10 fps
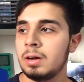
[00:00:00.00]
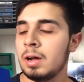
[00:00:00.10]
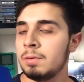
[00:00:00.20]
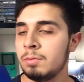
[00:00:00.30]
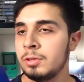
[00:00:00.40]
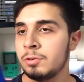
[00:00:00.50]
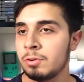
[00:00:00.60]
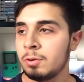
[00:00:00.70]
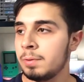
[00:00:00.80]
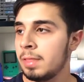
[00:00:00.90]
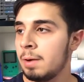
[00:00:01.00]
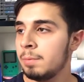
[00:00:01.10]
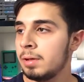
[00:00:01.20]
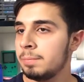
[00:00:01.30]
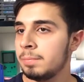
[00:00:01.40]
I really don't know where that
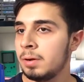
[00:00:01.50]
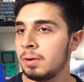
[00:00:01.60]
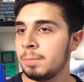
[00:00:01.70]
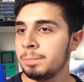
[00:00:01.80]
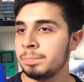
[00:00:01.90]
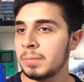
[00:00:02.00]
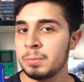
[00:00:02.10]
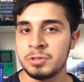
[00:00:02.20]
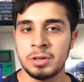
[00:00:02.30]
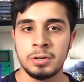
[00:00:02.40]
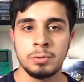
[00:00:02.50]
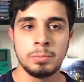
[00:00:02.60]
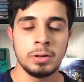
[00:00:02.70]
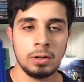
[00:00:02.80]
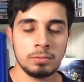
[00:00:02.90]
went. I wish I knew,
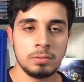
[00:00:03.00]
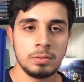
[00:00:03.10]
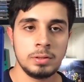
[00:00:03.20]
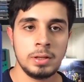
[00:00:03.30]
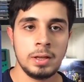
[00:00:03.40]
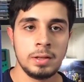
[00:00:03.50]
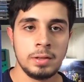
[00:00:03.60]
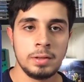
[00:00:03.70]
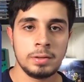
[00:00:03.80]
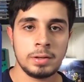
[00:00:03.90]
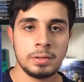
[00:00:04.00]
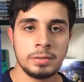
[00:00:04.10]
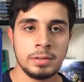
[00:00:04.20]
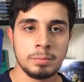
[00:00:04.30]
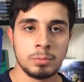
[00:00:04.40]
but yeah, got
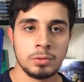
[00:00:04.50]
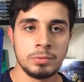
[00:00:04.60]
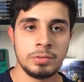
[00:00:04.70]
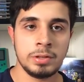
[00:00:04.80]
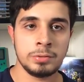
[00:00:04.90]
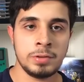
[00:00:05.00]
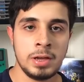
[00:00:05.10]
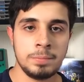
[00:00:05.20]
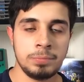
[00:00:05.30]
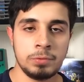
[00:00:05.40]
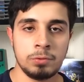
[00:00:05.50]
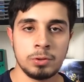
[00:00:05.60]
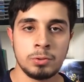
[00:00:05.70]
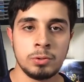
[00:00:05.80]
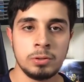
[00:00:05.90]
the blue DS Fat. Really
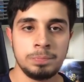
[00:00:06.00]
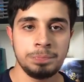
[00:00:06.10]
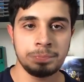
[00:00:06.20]
cool.